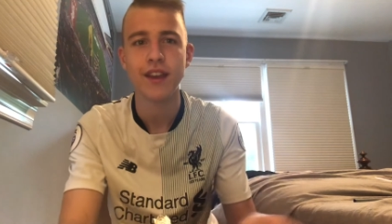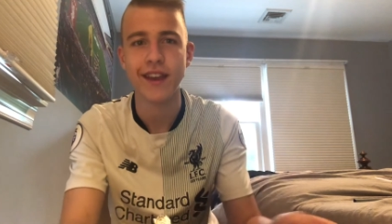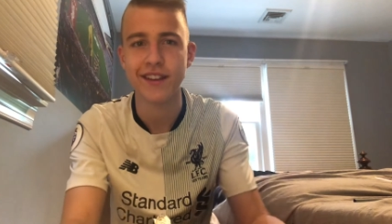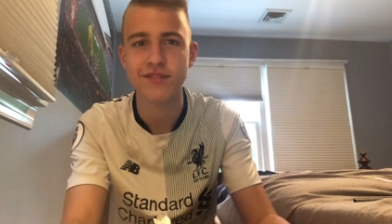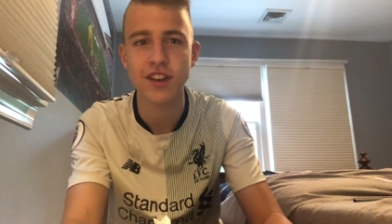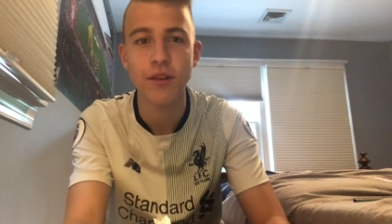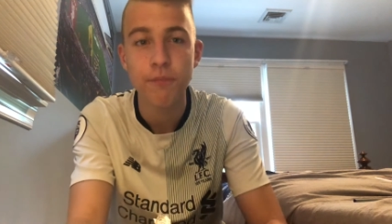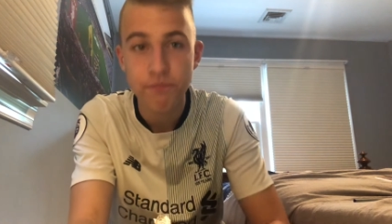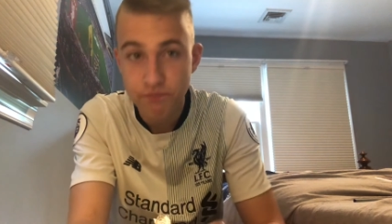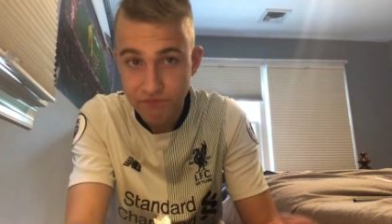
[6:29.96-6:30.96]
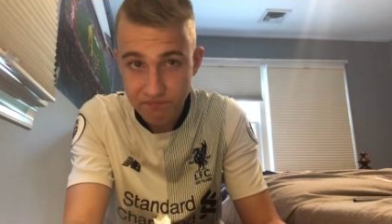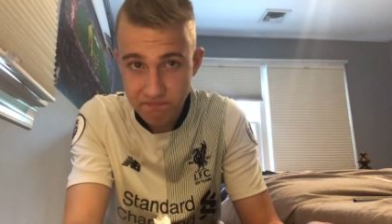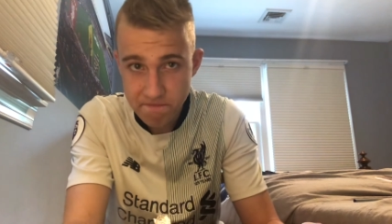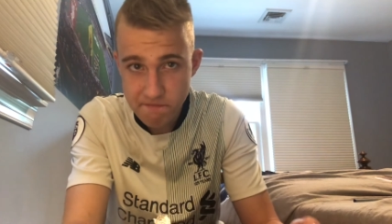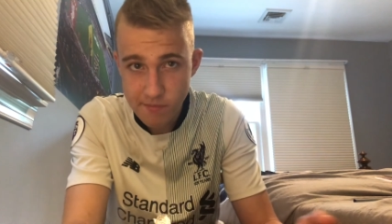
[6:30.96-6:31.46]
Yeah, so
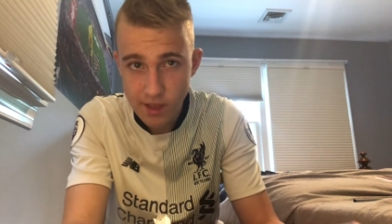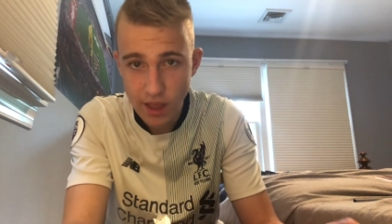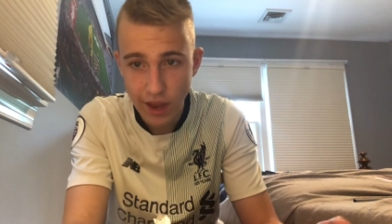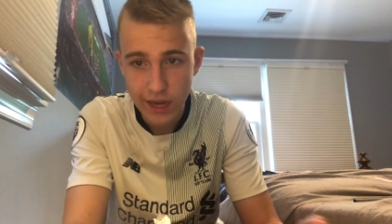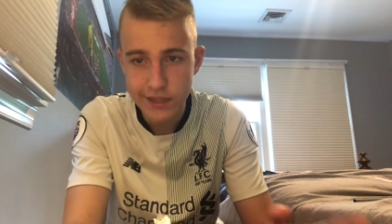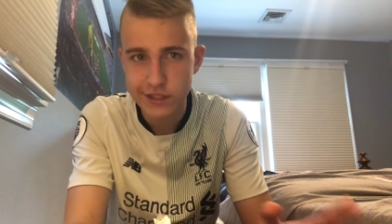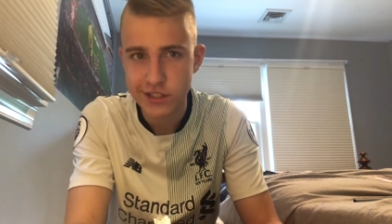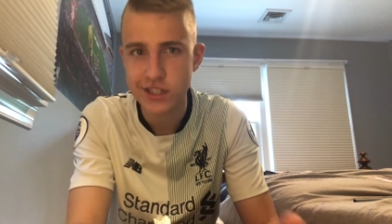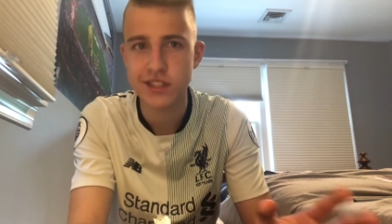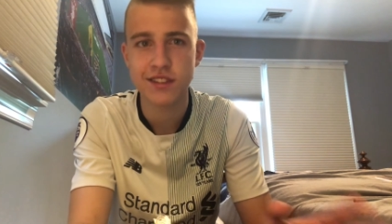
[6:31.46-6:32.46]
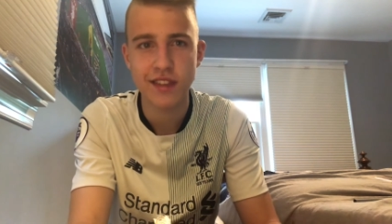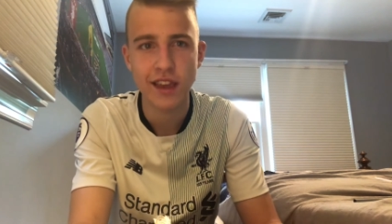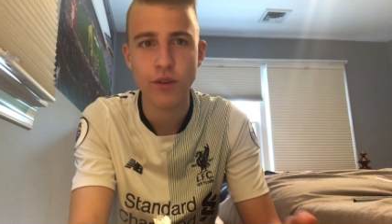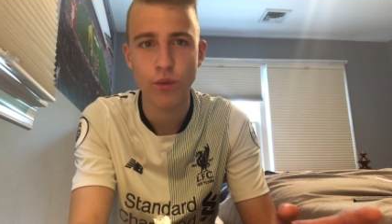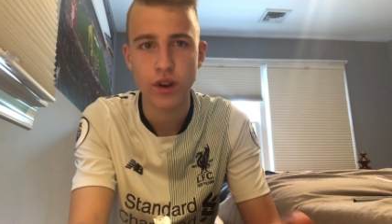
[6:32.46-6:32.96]
I just
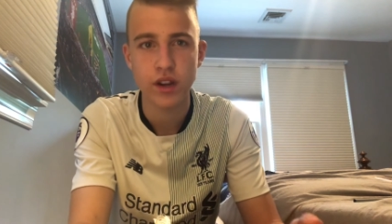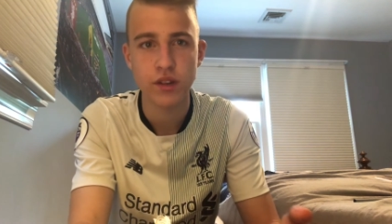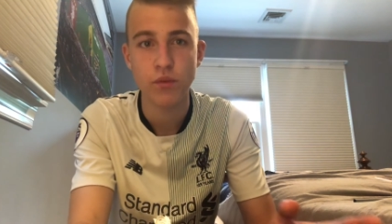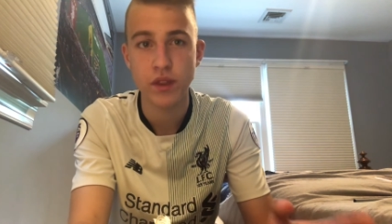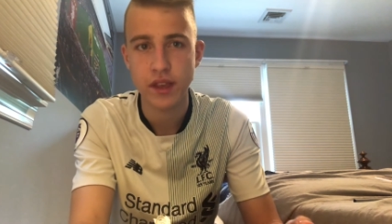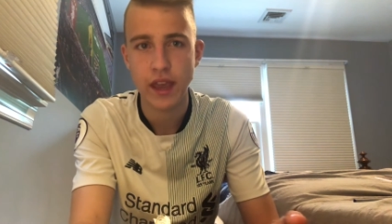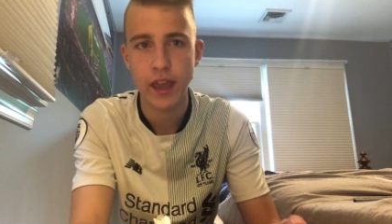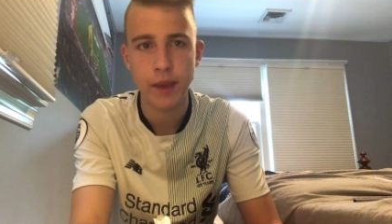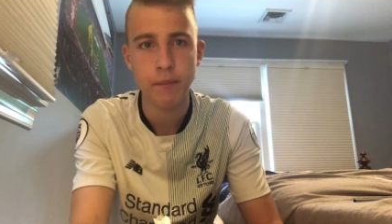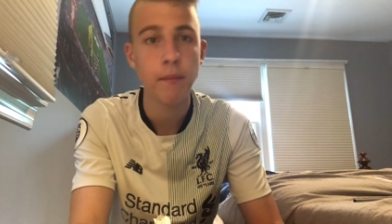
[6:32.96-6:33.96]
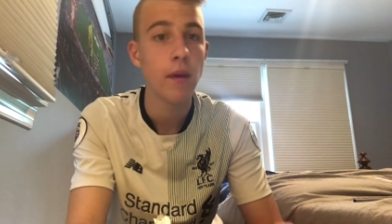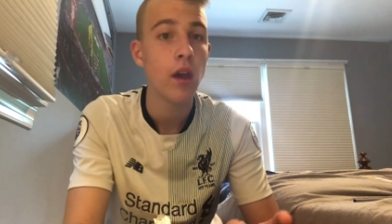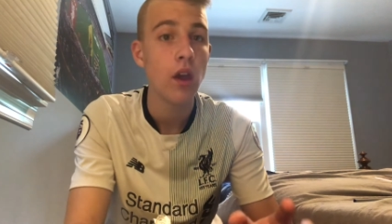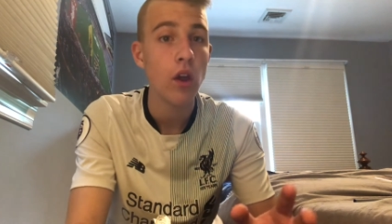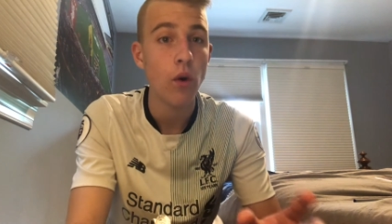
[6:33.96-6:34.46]
think we're going to win the game.
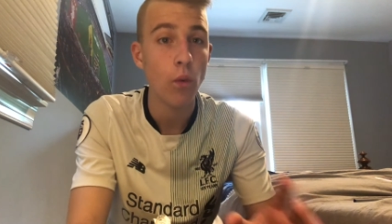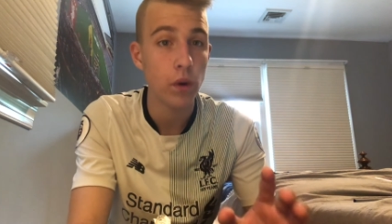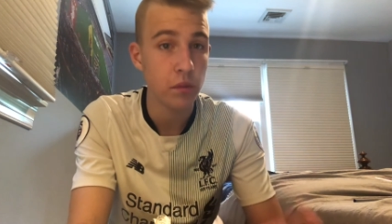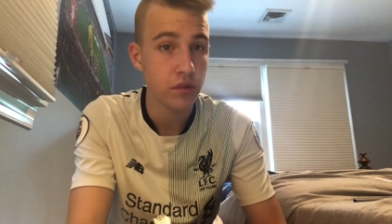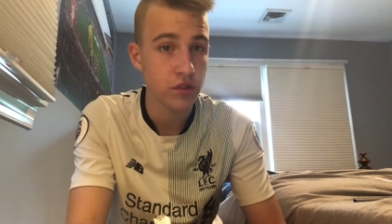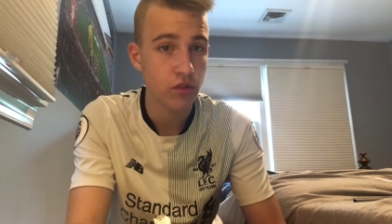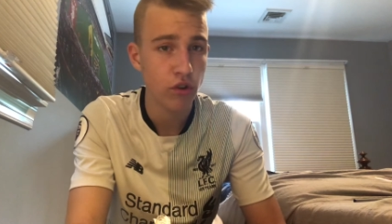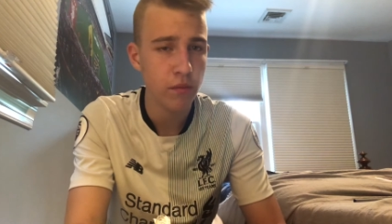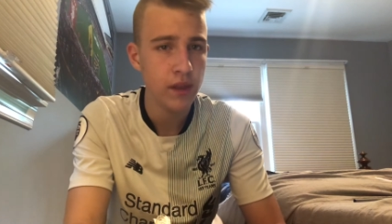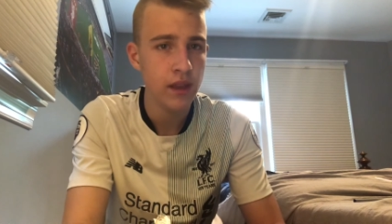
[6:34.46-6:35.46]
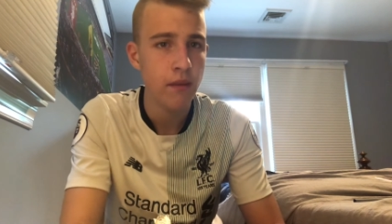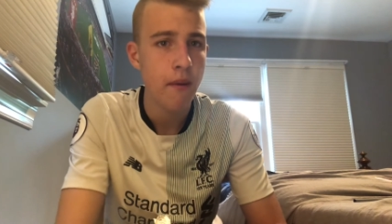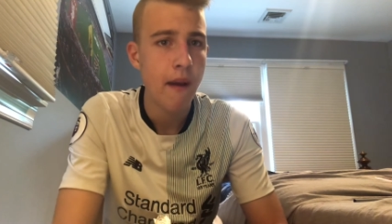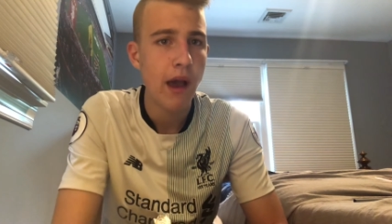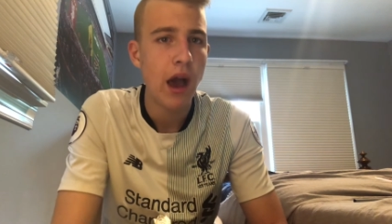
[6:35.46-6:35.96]
What will the score be?
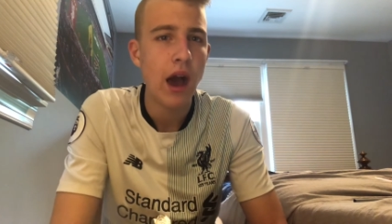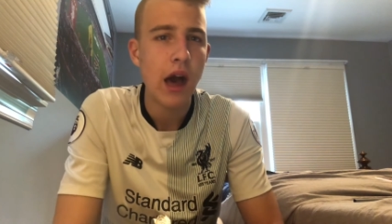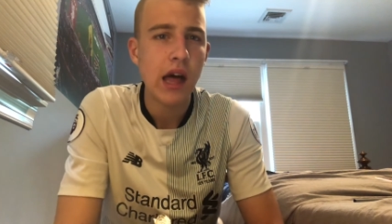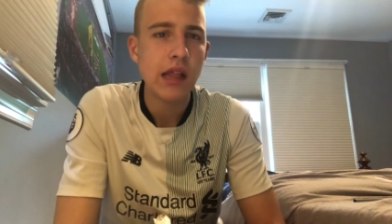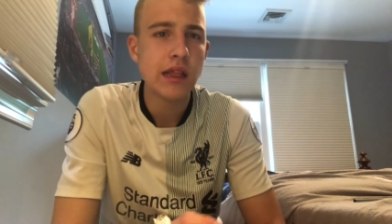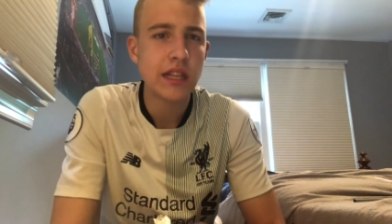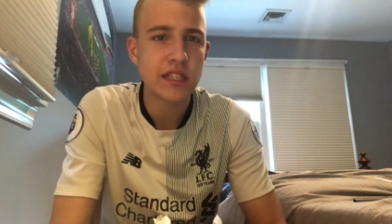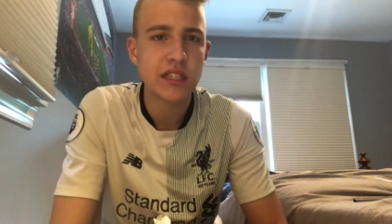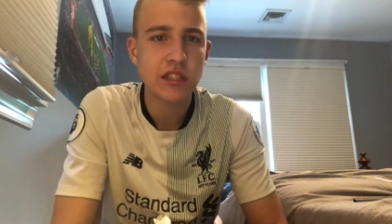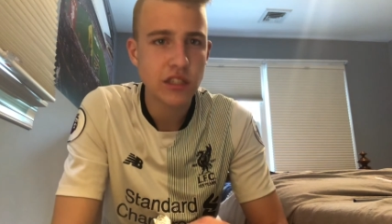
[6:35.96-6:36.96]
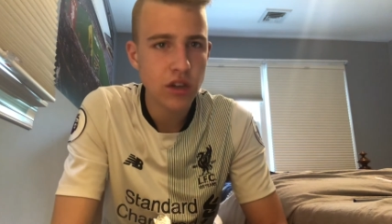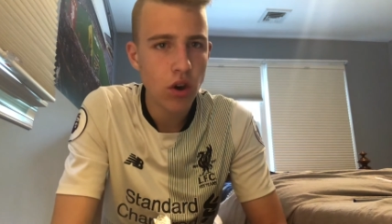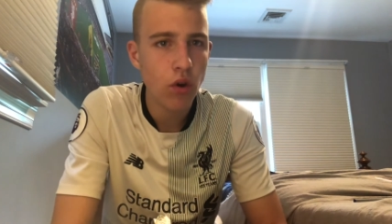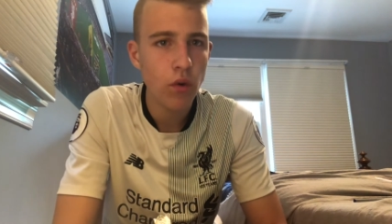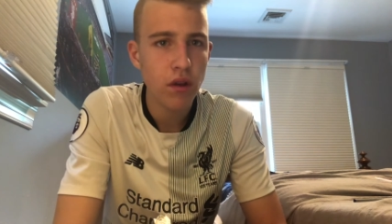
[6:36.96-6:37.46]
Let's
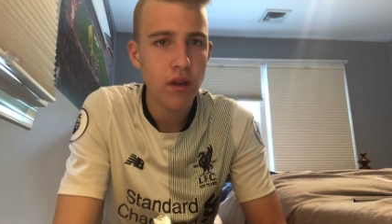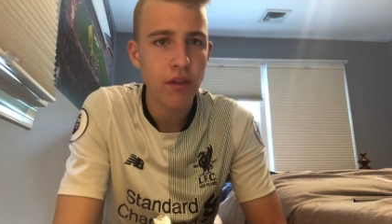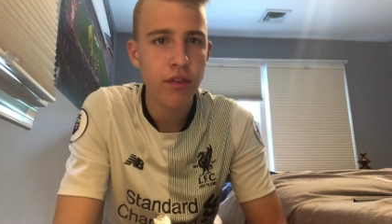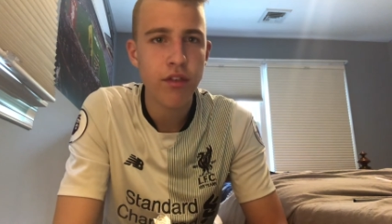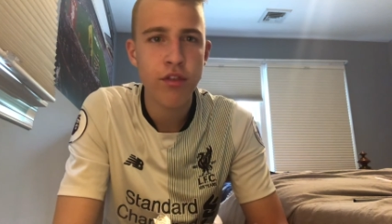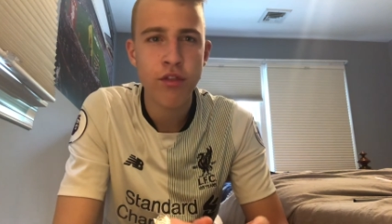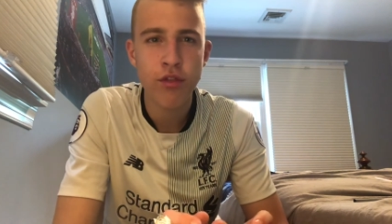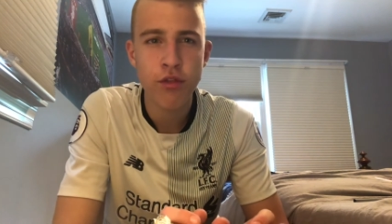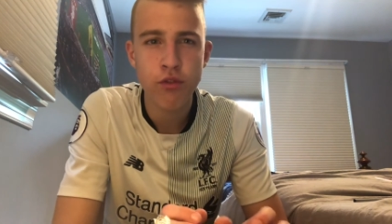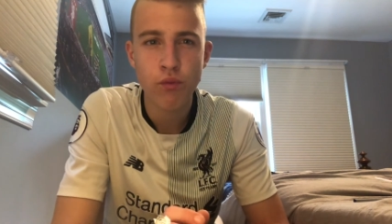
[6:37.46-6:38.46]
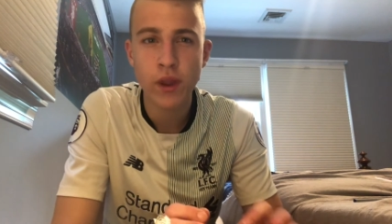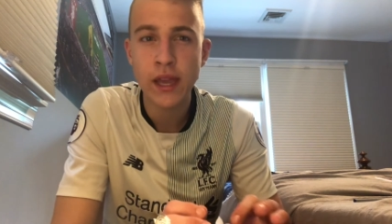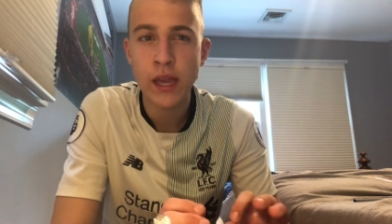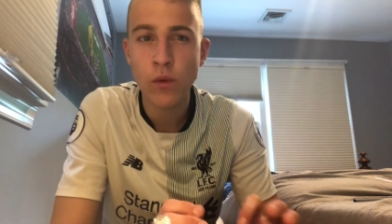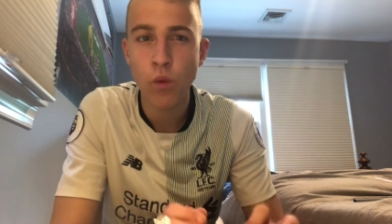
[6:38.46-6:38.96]
go with
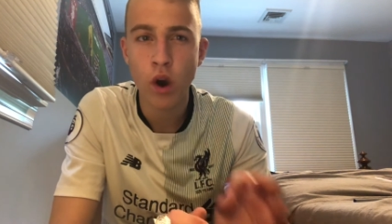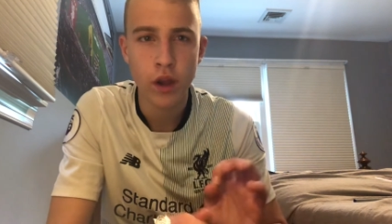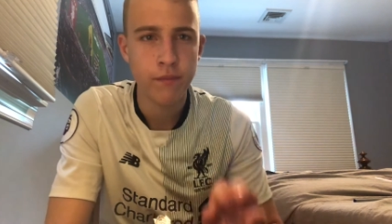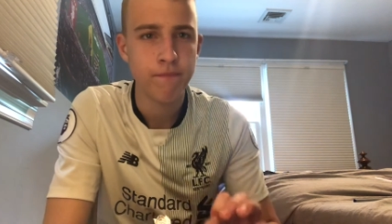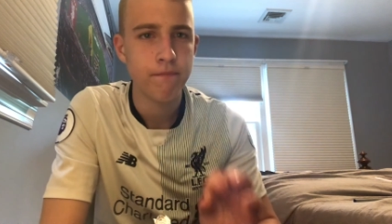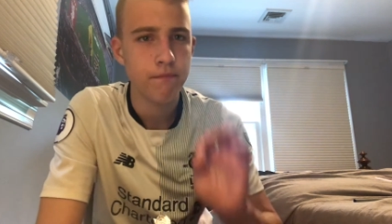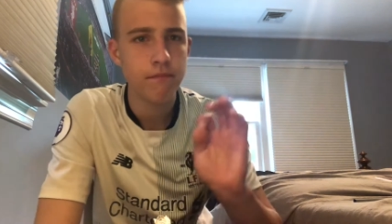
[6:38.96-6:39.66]
3-1.